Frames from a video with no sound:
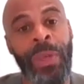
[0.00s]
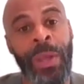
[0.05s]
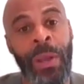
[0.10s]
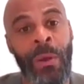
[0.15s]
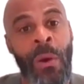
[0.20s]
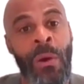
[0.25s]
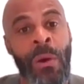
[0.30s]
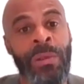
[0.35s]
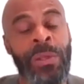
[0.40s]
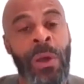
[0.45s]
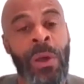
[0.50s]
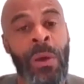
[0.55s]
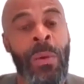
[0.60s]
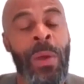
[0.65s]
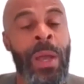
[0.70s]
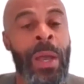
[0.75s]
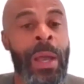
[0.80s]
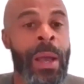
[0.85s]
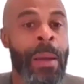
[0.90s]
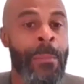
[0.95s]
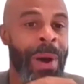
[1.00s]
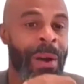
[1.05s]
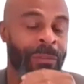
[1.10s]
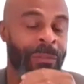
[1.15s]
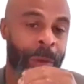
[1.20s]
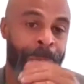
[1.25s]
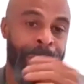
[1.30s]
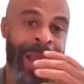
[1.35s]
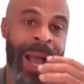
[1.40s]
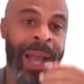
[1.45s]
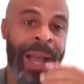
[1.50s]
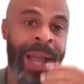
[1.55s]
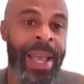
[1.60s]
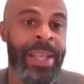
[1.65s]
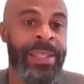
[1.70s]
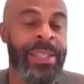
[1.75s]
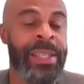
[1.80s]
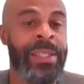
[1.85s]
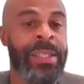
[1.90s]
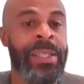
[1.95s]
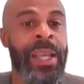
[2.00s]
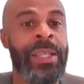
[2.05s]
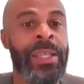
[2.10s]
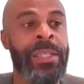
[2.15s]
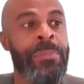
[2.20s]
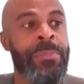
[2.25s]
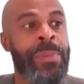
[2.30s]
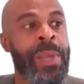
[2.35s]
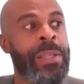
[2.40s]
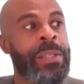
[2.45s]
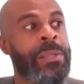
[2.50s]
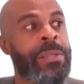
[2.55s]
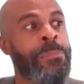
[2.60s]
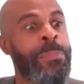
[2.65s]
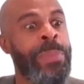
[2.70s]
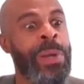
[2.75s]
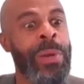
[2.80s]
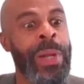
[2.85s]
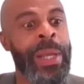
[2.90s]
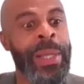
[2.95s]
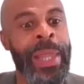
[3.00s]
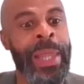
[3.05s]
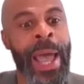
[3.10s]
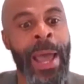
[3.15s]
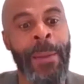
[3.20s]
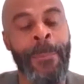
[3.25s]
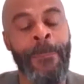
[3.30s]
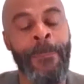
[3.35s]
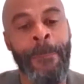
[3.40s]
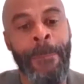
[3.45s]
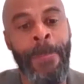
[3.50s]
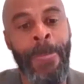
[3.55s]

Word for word: the year also. But for me, I guess it's it's it's building that